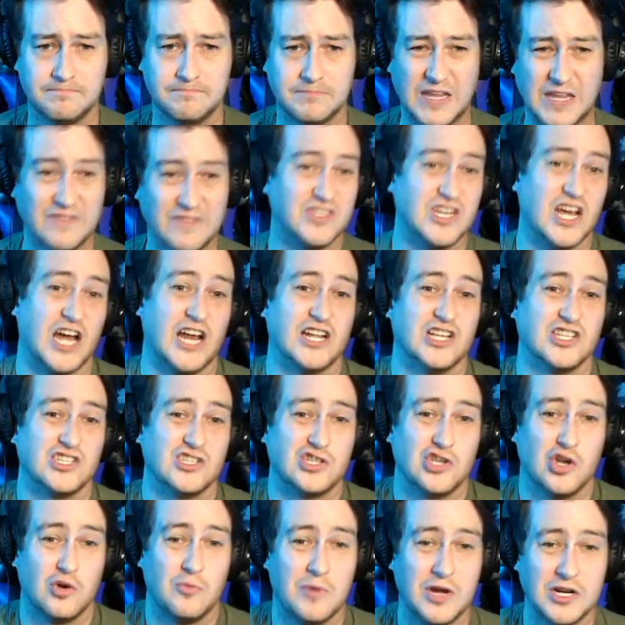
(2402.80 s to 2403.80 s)
they've done it
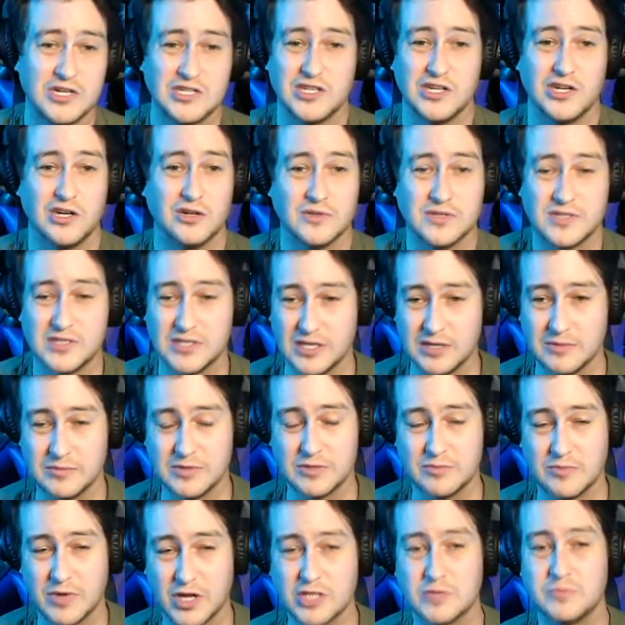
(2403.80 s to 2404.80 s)
so much that you don't see them
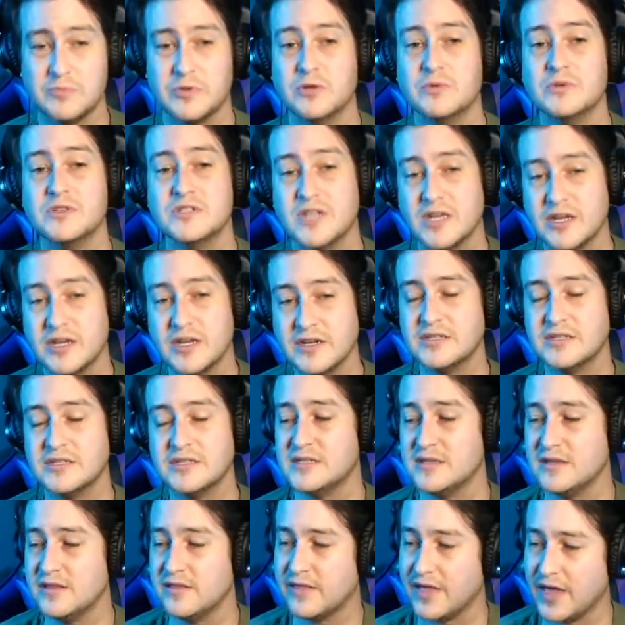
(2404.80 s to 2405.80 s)
as much, but it was nice to
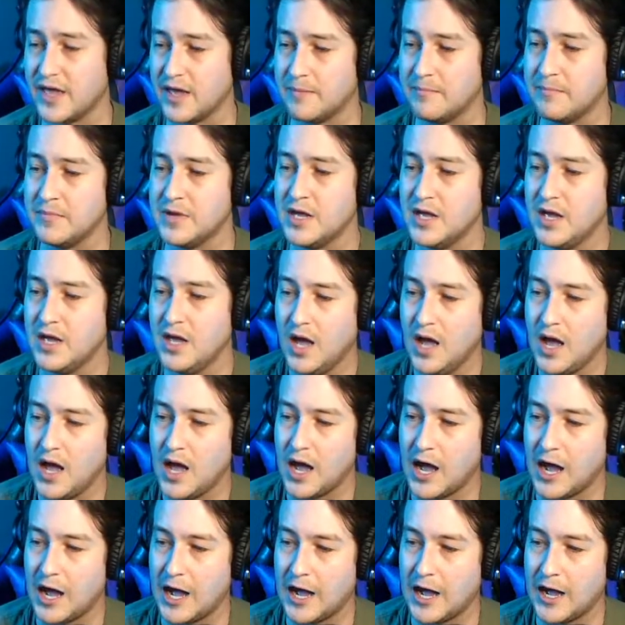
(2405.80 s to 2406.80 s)
see them.
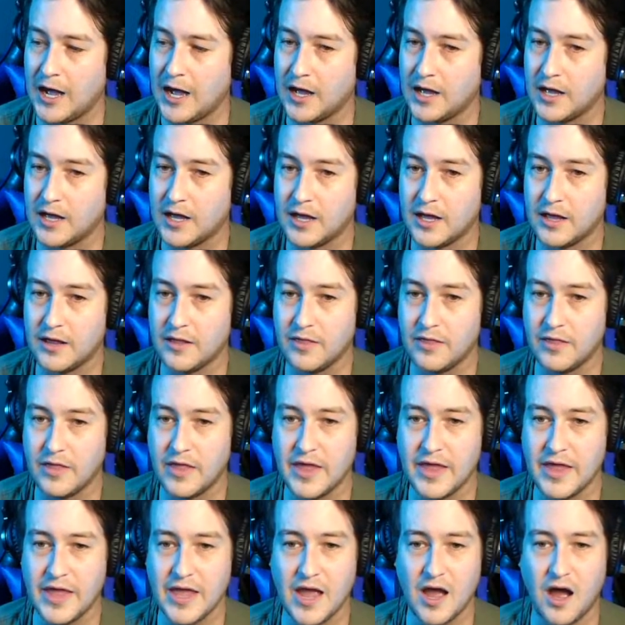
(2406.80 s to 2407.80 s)
Uh,
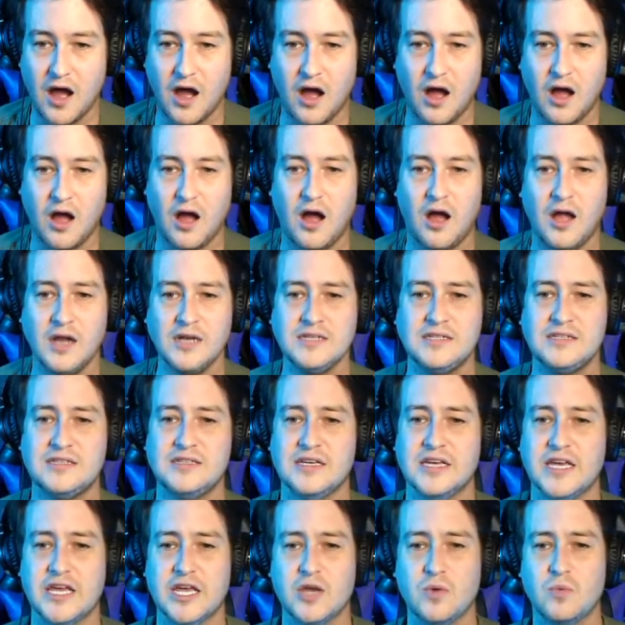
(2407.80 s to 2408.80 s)

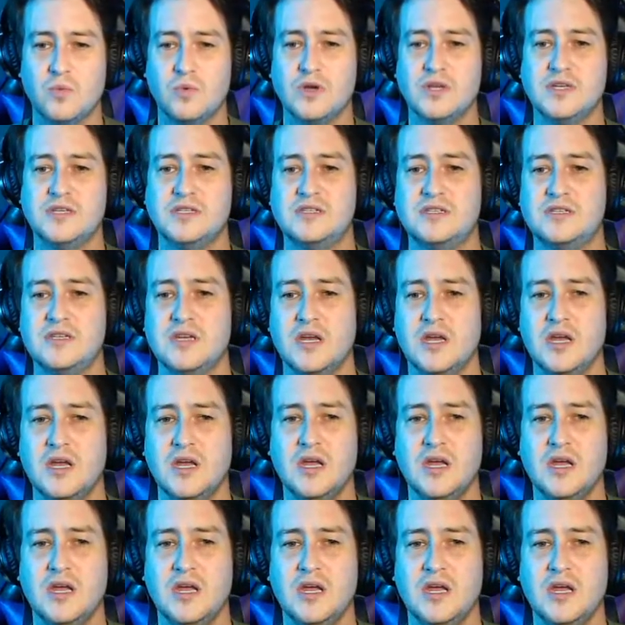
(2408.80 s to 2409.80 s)
honestly, it was
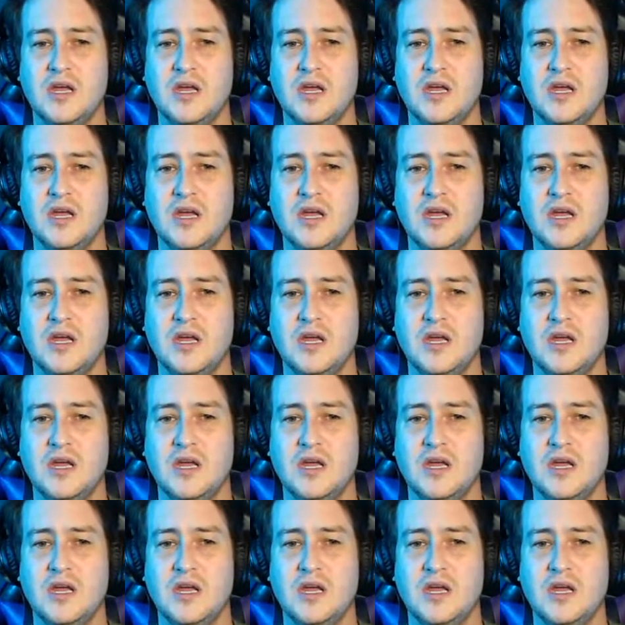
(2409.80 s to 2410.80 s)

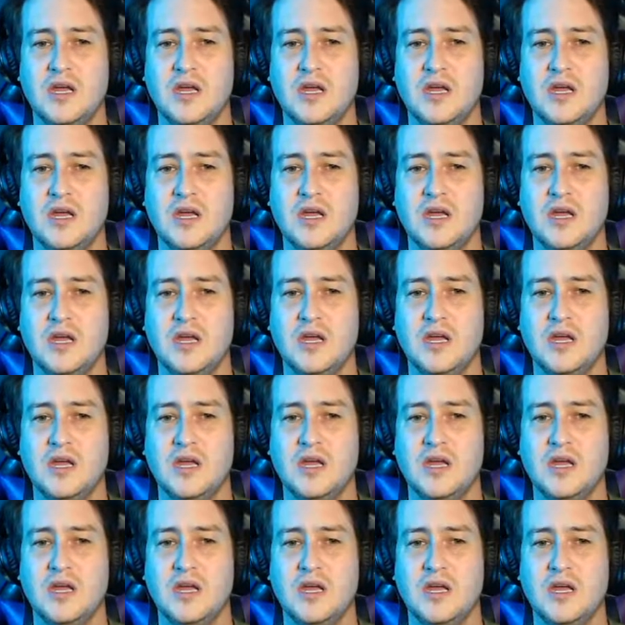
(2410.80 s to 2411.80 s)
Edith Diglett.
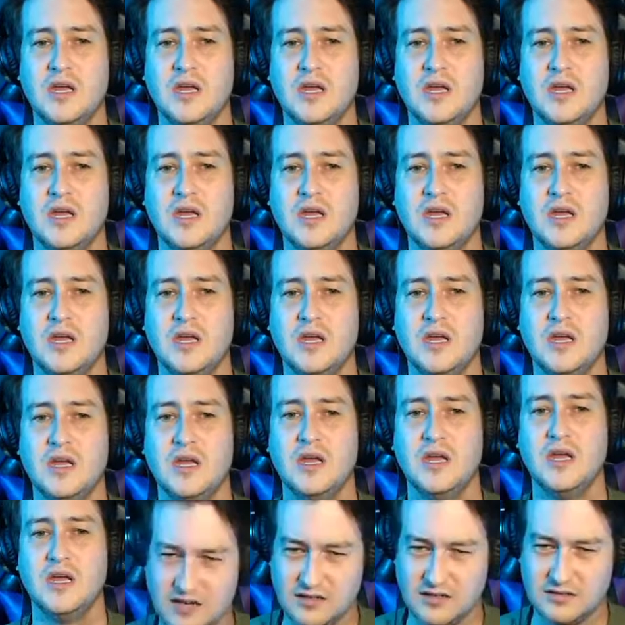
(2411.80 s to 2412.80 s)
She does
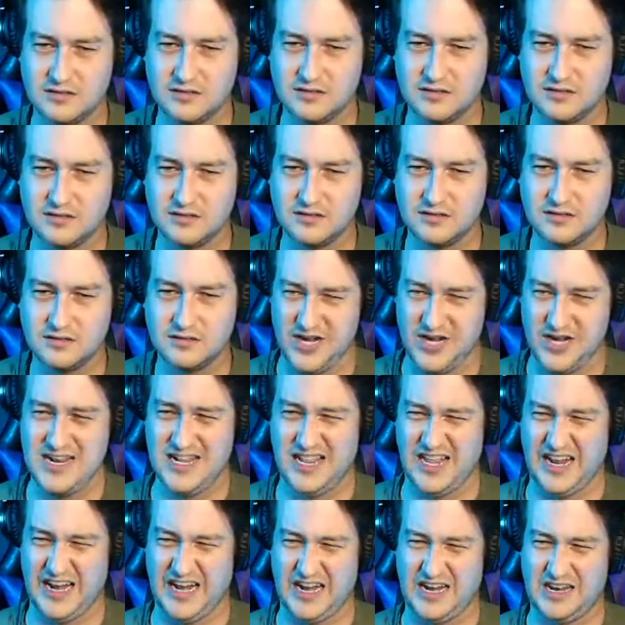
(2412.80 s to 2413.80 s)
Diglett?
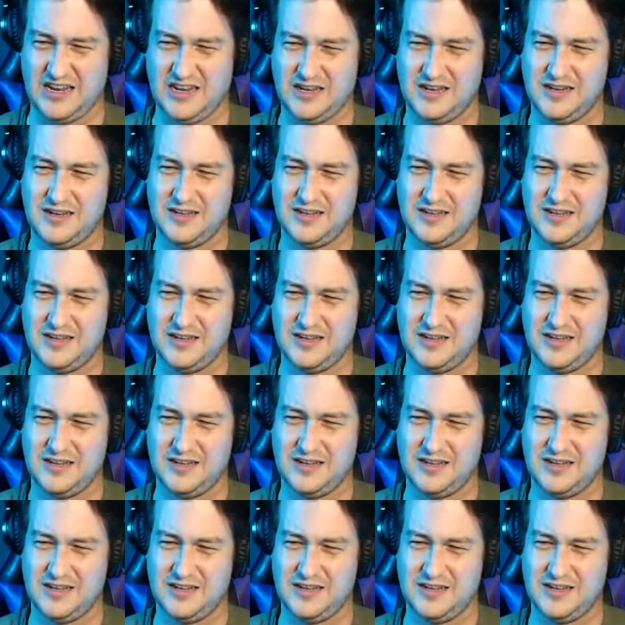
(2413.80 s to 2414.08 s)
Really?